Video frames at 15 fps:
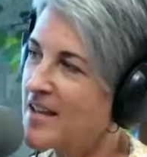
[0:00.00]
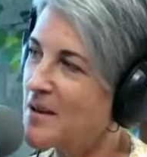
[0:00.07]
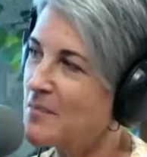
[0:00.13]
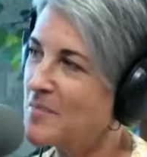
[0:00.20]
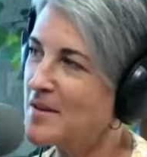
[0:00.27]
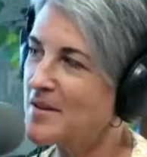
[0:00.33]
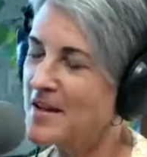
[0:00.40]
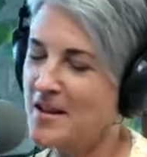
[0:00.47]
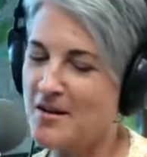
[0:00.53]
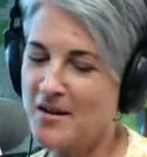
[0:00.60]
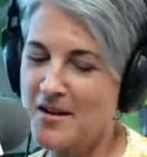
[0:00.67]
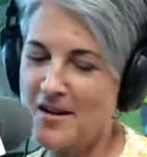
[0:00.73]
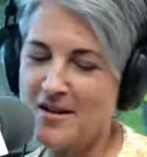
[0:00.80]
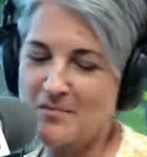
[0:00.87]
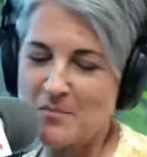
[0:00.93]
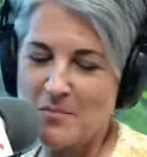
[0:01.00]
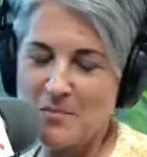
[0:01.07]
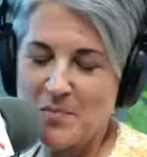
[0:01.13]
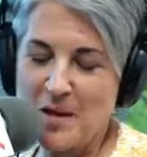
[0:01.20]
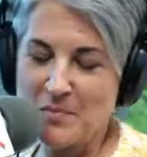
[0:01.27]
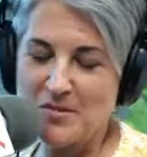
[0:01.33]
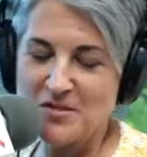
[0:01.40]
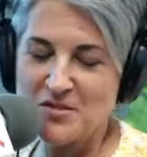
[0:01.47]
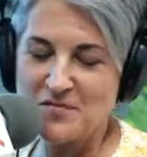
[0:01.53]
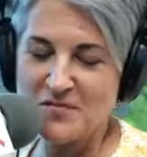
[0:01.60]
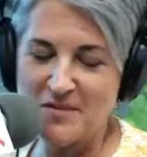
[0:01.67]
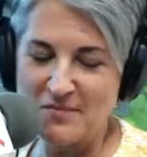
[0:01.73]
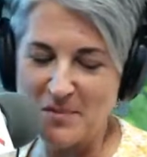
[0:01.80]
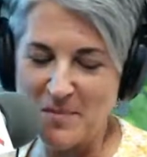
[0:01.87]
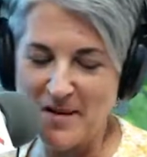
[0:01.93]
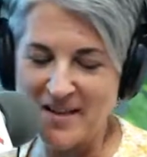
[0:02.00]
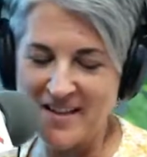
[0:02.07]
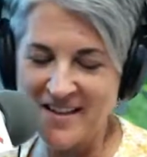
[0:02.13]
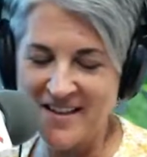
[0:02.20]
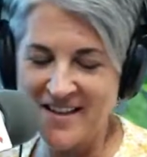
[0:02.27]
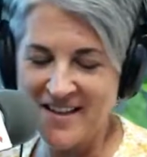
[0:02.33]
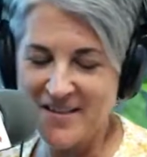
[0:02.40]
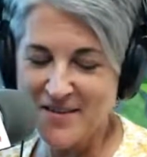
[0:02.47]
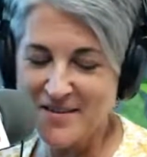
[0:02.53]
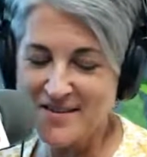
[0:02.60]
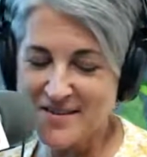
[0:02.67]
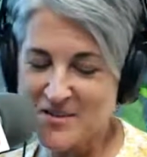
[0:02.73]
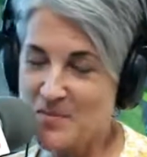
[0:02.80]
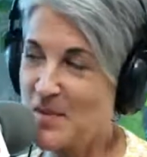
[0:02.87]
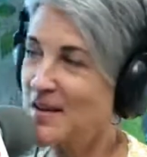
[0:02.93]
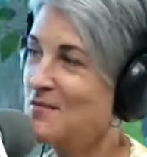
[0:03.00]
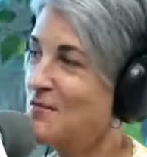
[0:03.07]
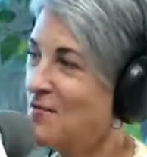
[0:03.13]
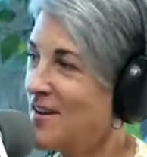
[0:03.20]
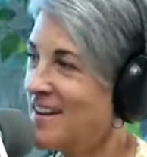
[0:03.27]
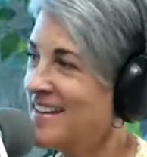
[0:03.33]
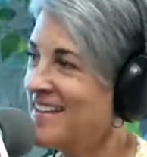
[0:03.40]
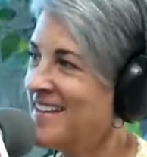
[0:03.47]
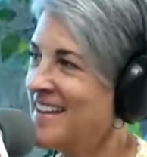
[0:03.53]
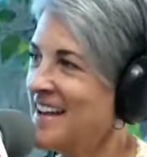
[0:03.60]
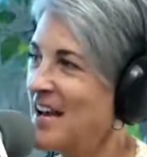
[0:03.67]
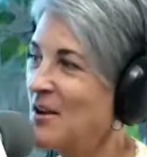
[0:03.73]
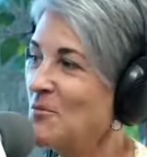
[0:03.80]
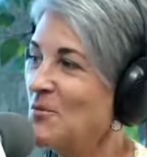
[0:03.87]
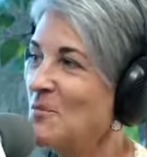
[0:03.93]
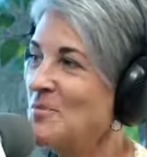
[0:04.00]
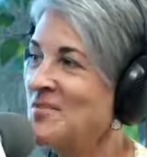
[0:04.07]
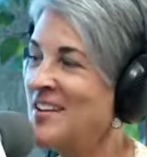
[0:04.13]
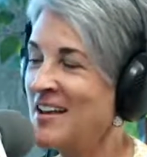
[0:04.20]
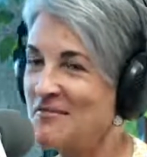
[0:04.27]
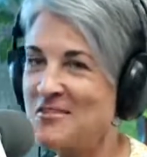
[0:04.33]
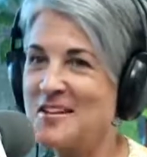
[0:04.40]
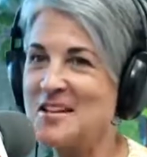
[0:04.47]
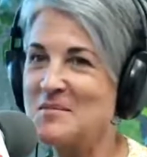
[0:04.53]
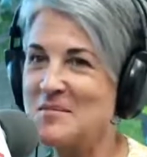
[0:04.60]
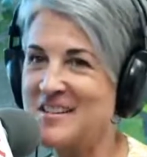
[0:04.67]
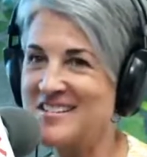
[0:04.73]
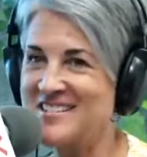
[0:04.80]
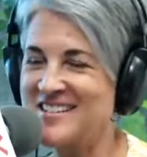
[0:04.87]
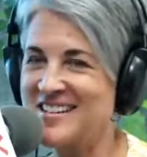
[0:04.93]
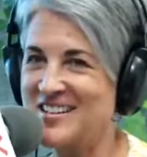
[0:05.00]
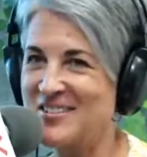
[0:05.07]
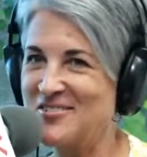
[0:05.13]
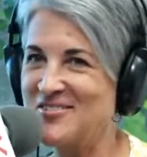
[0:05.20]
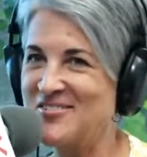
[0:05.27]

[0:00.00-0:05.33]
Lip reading: and published for everybody. This has been fun. I will definitely be seeing you.